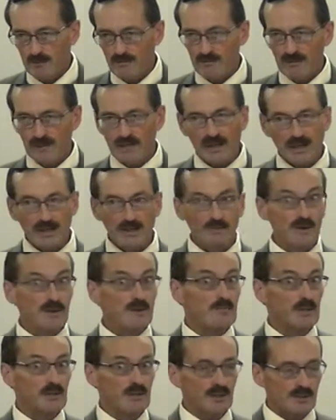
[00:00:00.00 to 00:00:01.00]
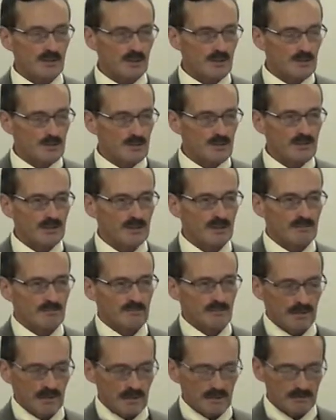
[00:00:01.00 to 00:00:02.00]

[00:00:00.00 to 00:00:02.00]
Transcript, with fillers: with the agreement and collusion of,